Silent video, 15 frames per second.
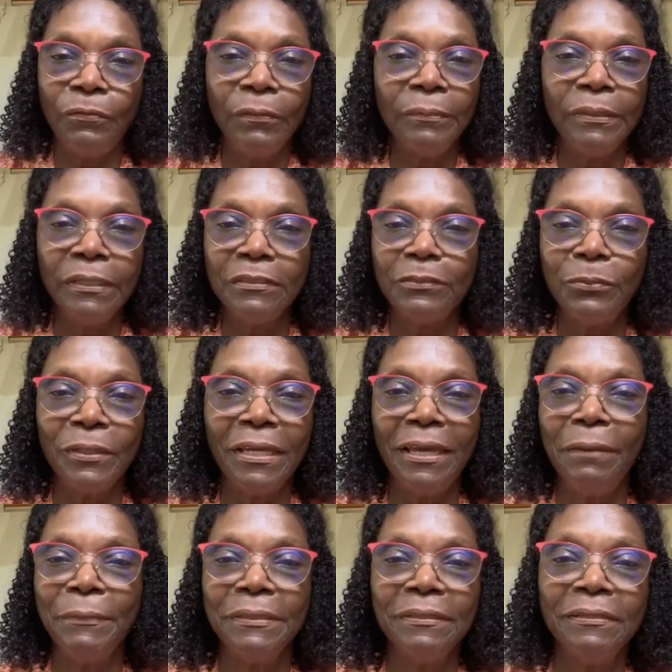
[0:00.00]
from dust we
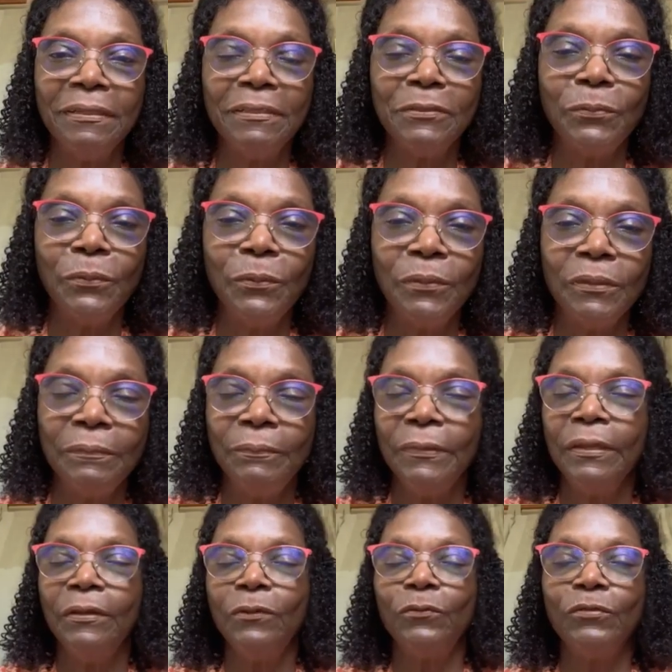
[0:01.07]
came, and to dust we will
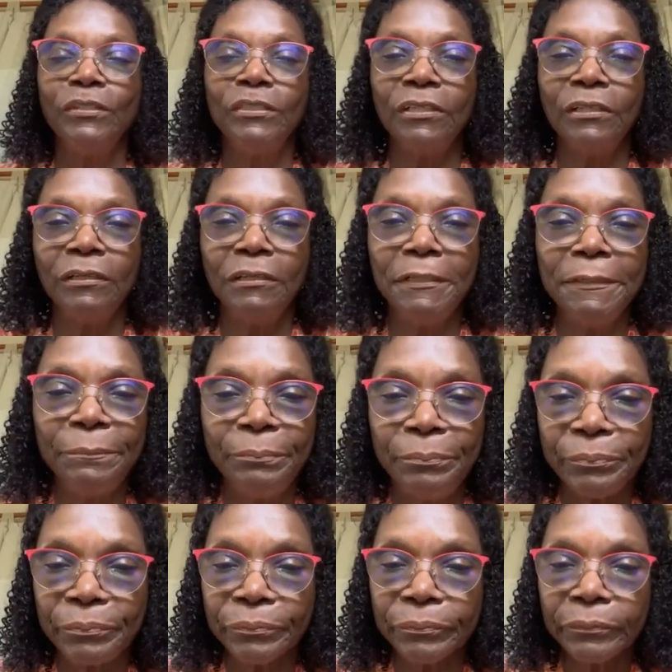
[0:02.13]
return.
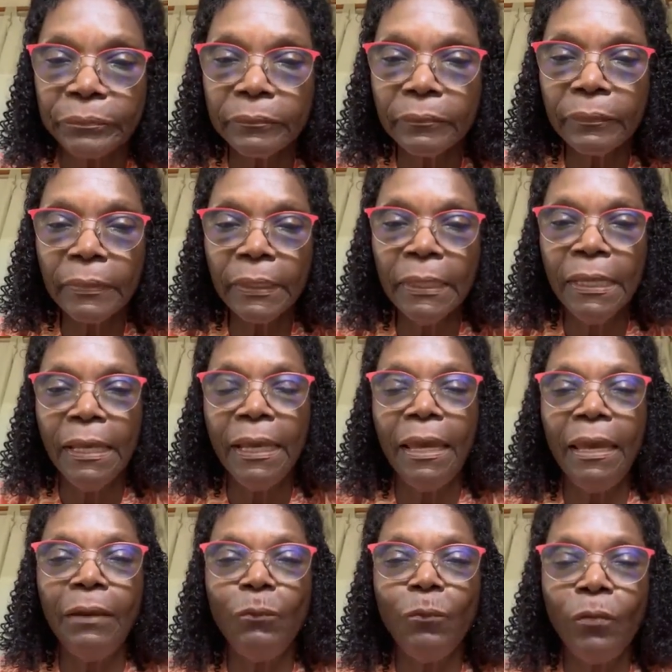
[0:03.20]

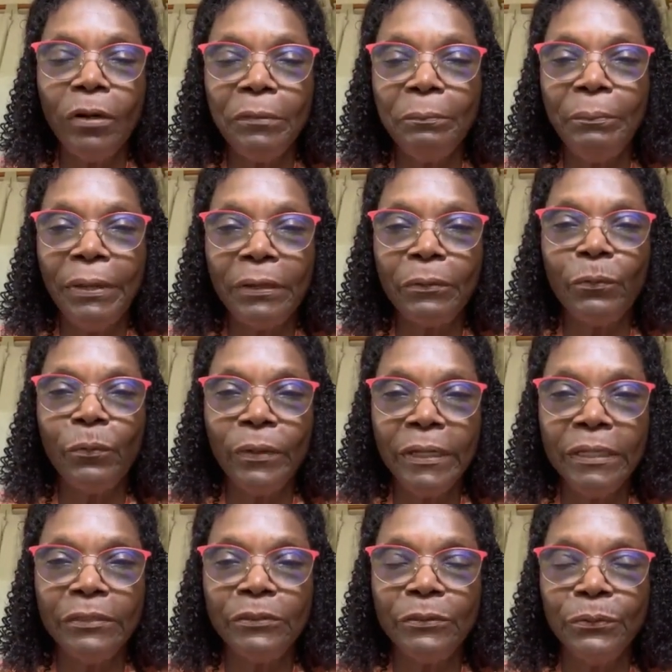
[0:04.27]
And what better
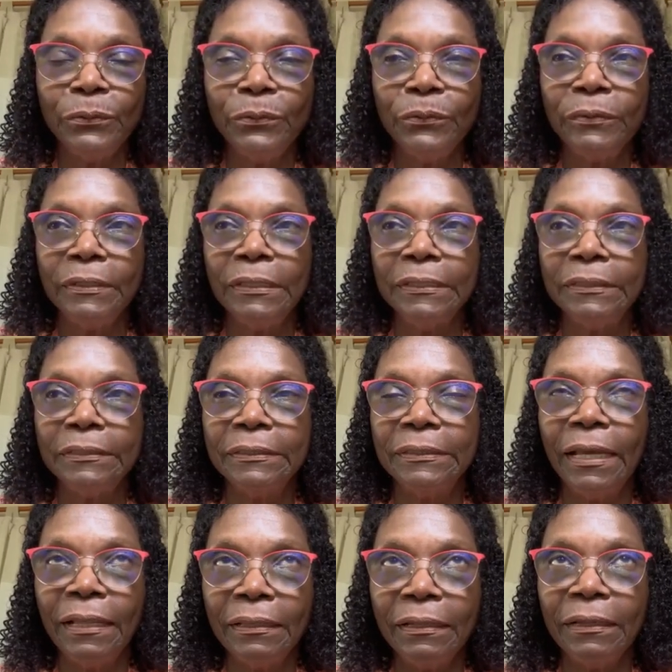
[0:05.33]
way to
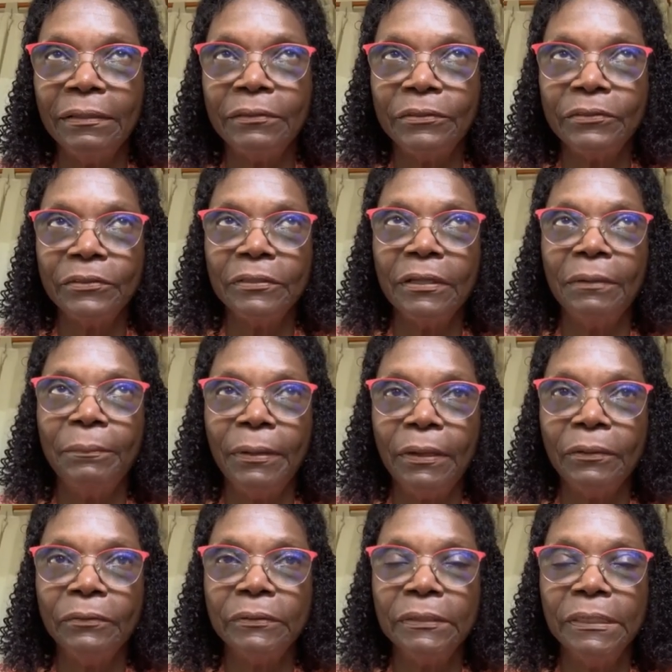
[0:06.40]
tell others
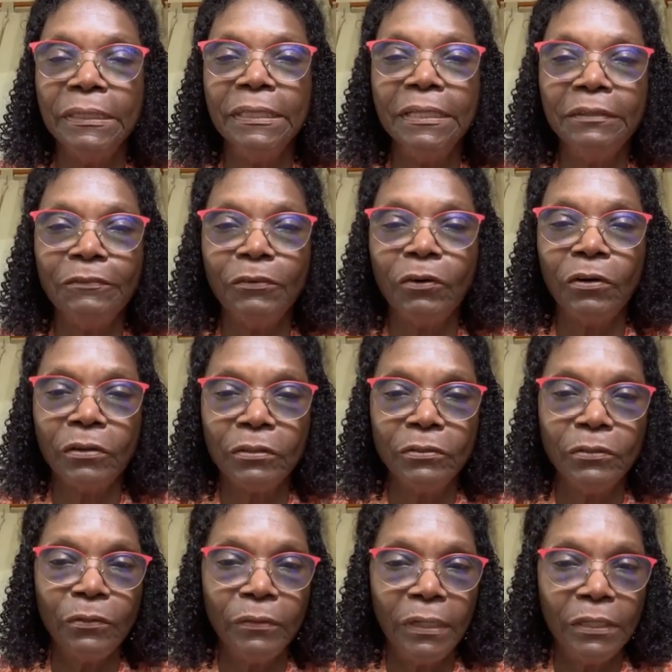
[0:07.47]
about the need for
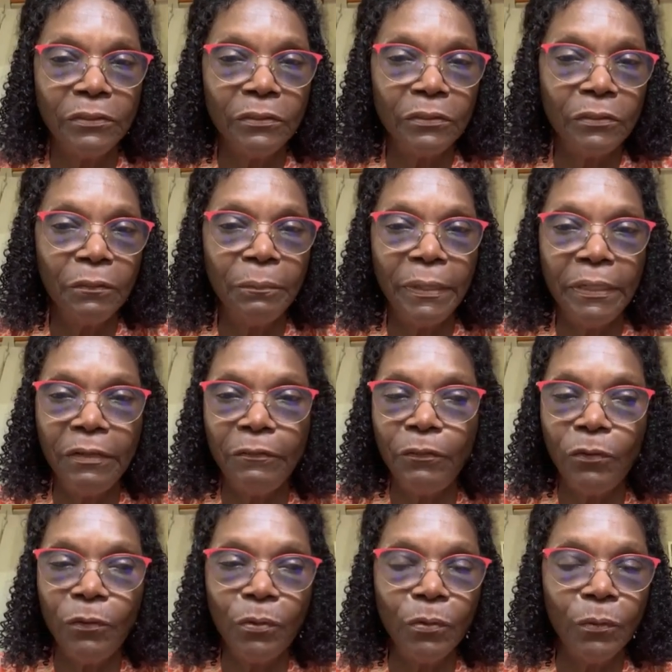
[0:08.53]
organ donation? So many of
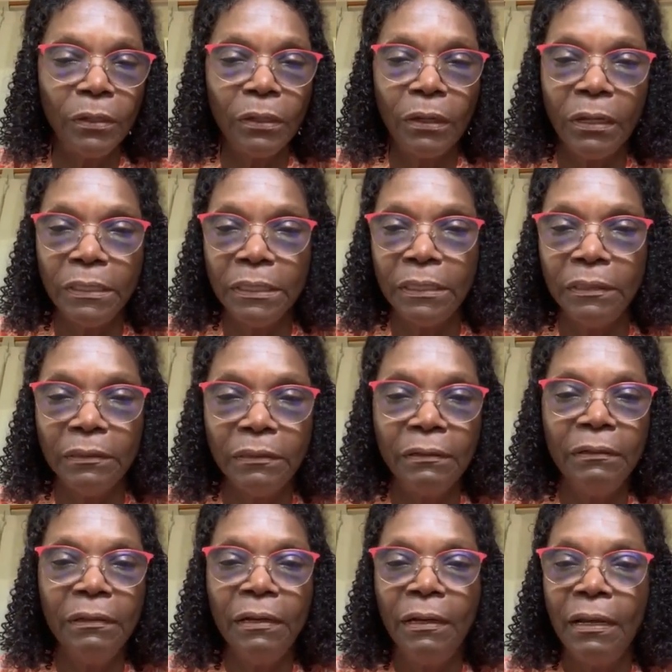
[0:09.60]
you who are on
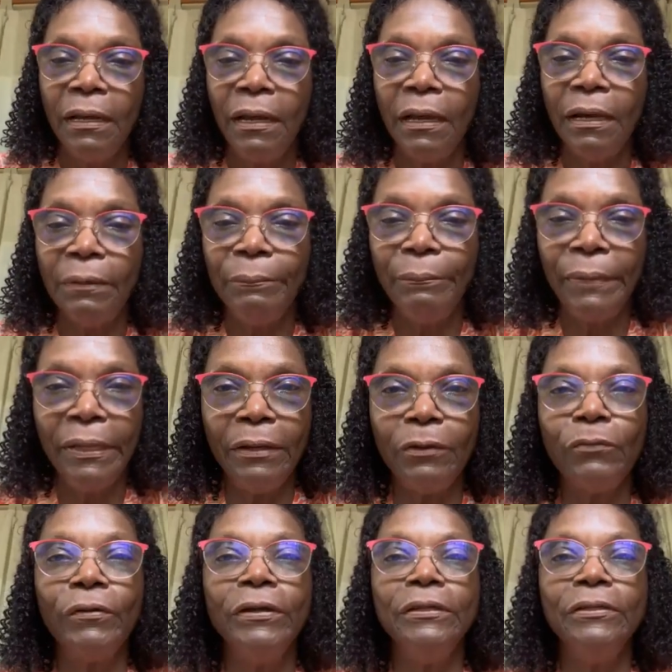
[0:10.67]
here may
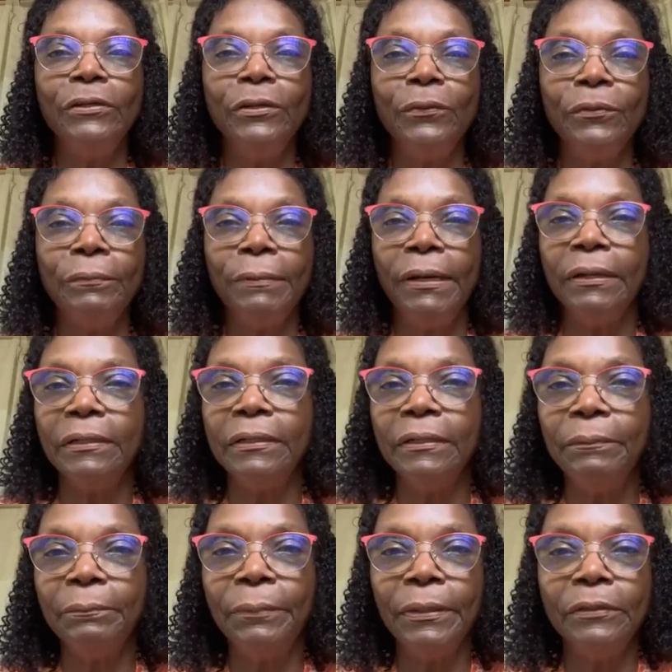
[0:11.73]
already know about
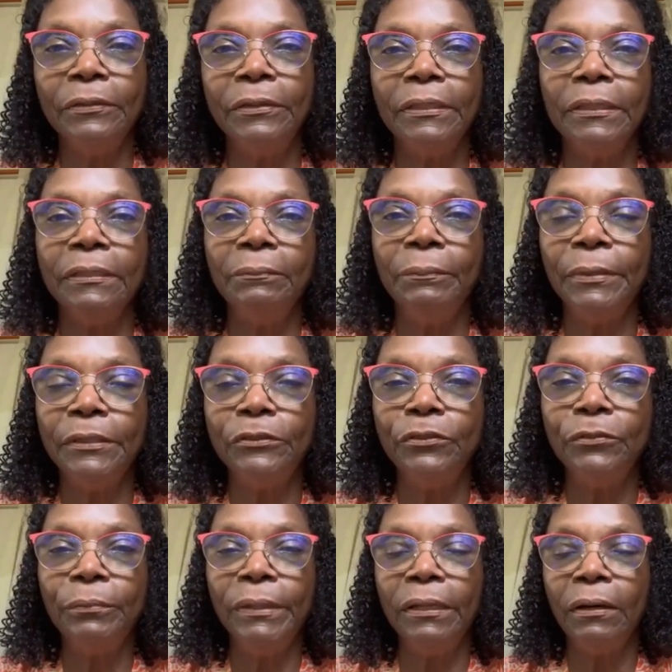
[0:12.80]
it, but
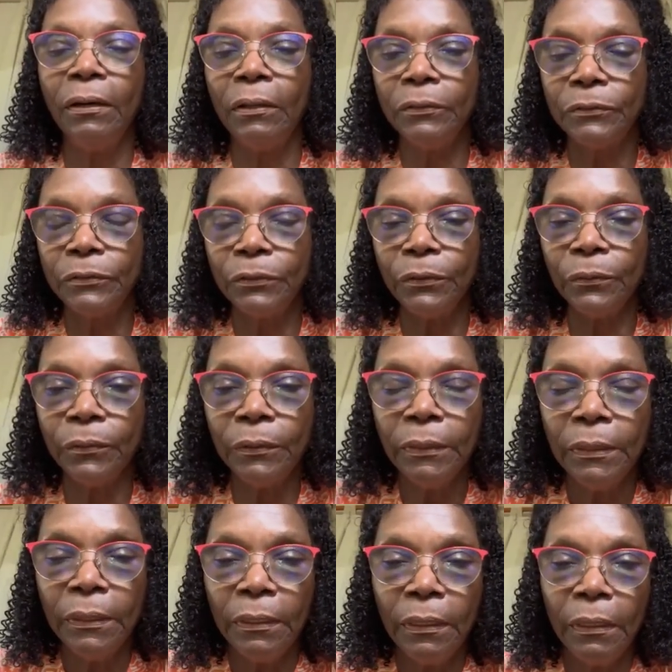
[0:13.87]
you may also
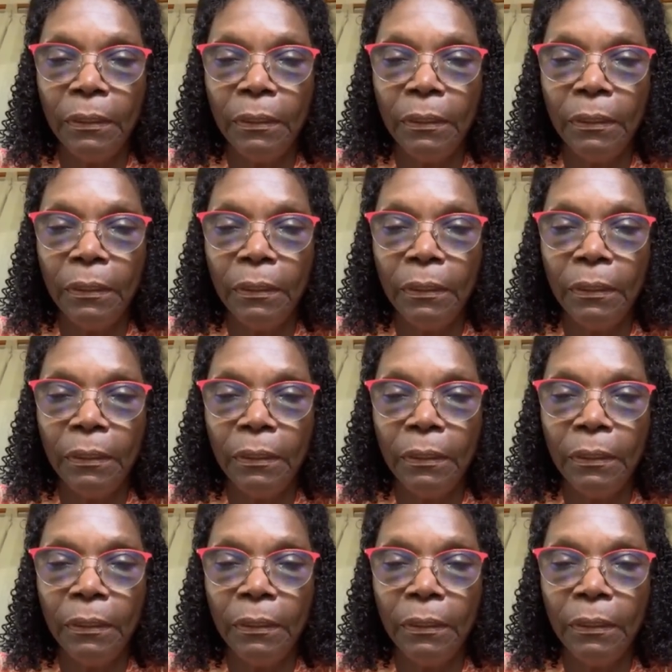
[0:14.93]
